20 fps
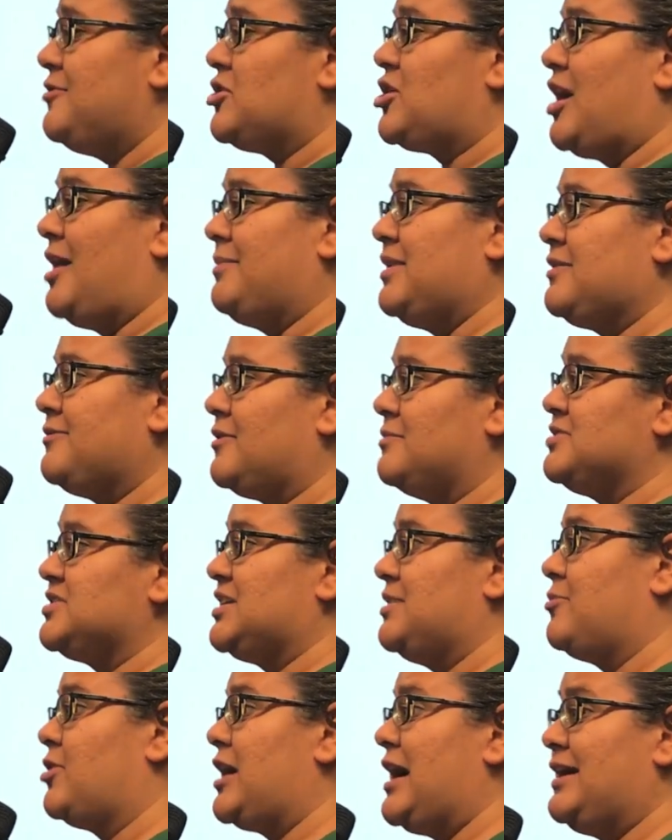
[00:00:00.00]
if you're coming from
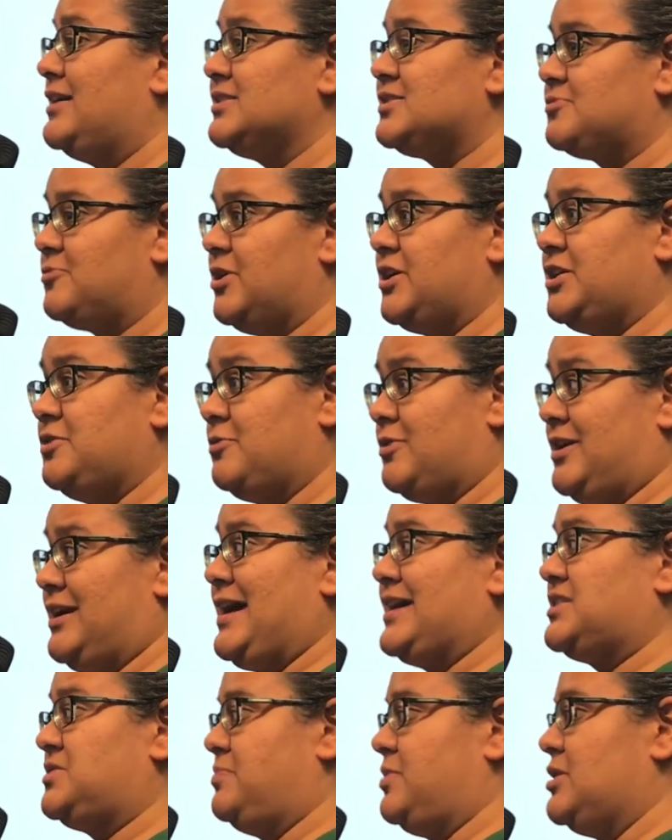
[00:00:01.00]
somewhere else where you were
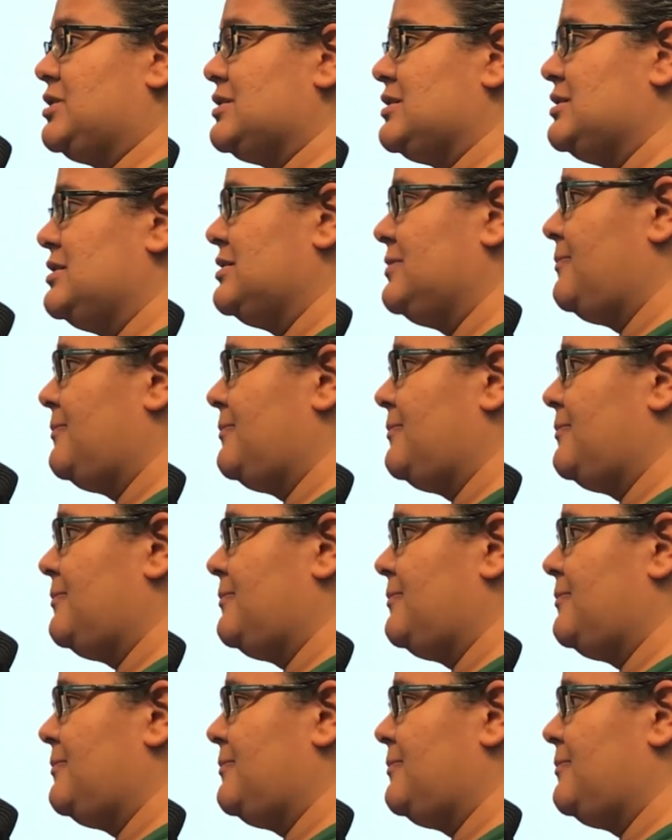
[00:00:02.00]
an expert.